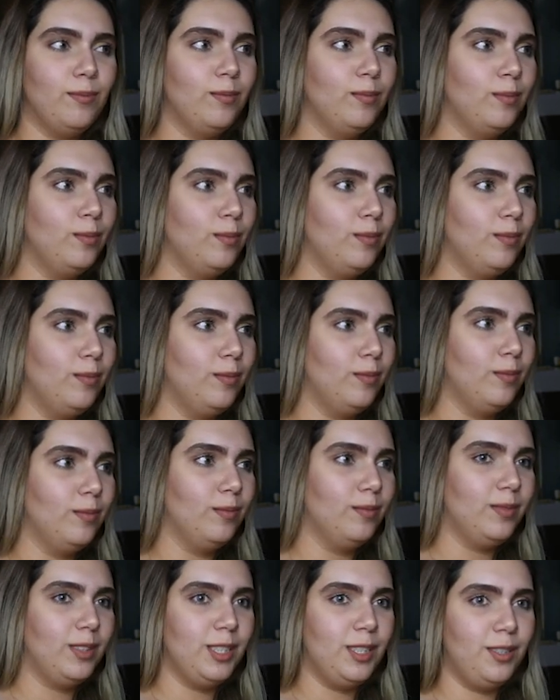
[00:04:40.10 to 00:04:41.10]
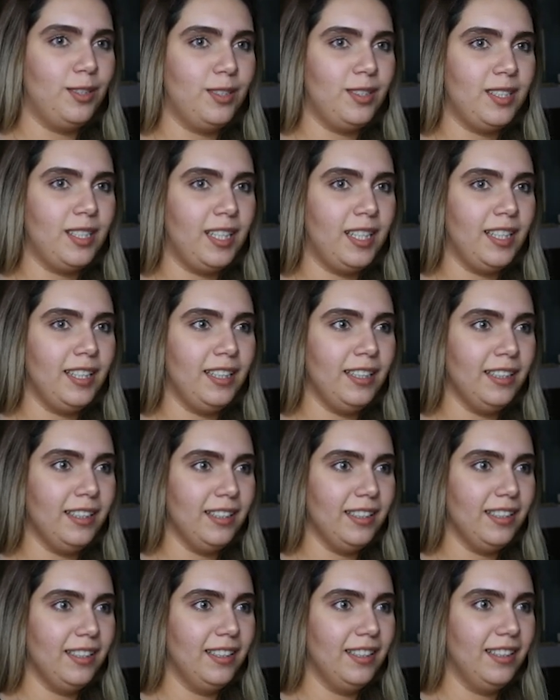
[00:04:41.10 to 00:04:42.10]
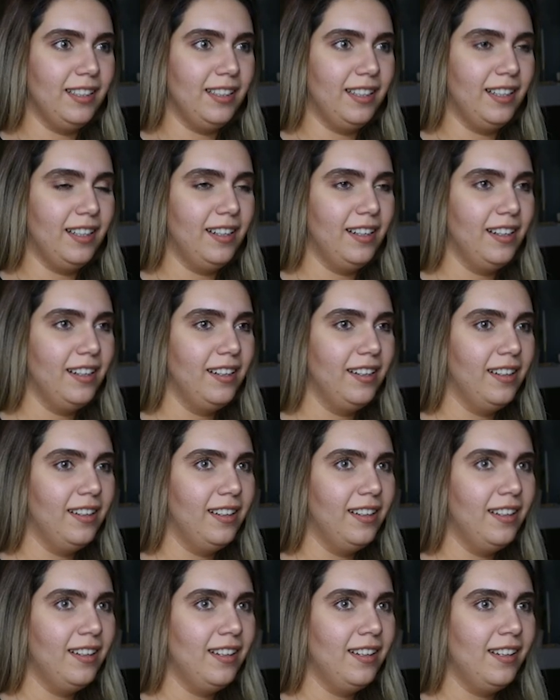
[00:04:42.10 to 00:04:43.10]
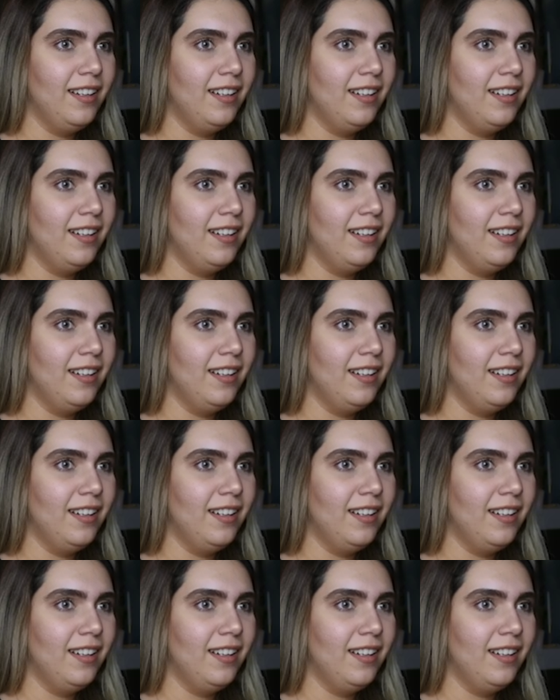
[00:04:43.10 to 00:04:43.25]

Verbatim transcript: Yeah. Did you see it? Yeah.